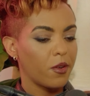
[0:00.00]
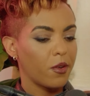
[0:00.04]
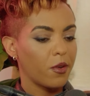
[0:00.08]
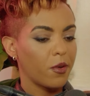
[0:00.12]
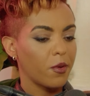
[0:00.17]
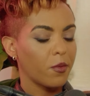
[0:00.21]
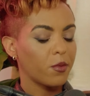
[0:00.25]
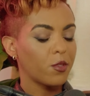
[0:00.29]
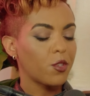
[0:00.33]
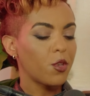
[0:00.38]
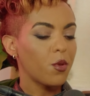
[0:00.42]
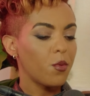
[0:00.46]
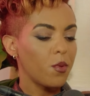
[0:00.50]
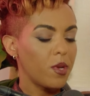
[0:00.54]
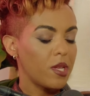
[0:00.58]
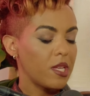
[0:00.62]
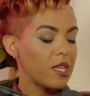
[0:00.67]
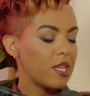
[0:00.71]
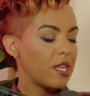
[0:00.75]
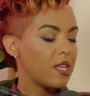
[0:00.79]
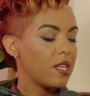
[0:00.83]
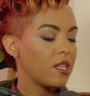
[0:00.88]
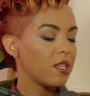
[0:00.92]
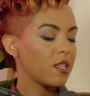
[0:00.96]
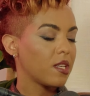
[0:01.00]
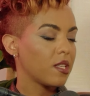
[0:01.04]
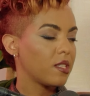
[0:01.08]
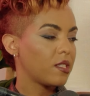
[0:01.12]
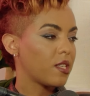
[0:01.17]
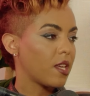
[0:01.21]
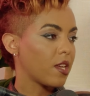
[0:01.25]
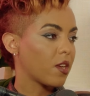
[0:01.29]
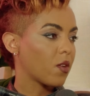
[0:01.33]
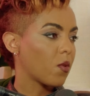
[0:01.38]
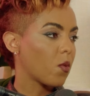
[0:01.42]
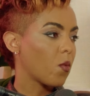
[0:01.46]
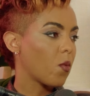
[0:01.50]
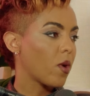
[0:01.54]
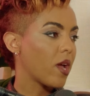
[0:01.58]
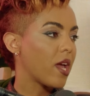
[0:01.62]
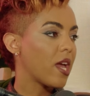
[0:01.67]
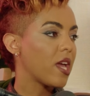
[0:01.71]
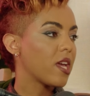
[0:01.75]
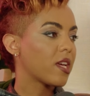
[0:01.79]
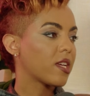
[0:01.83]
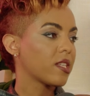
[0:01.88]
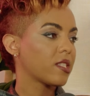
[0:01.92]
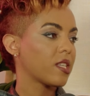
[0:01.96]
are tuning in can take
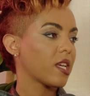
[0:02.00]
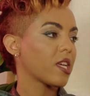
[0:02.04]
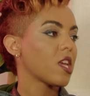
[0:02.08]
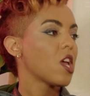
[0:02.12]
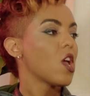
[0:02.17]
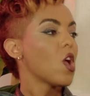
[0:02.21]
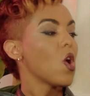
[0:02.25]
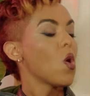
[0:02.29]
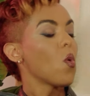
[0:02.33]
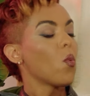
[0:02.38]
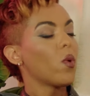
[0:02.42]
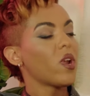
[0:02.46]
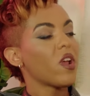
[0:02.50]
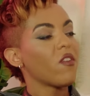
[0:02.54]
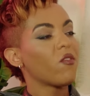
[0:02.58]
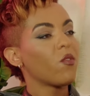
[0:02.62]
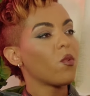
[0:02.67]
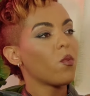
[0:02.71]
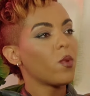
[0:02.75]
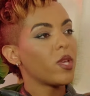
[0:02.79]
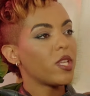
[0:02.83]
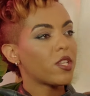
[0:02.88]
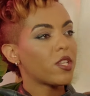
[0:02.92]
away? Because like whenever we